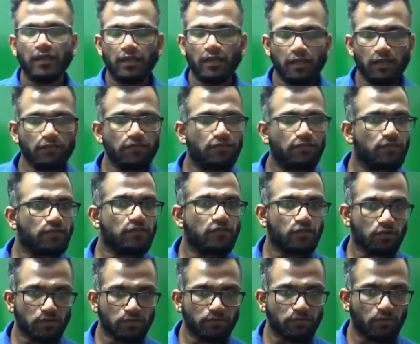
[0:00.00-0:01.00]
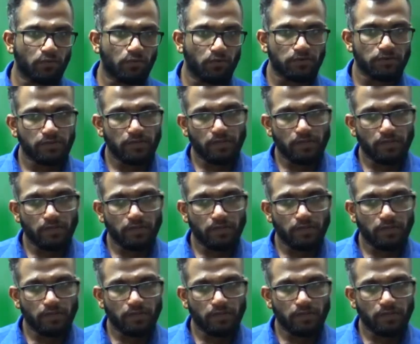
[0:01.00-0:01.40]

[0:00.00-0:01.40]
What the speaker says: F is not force.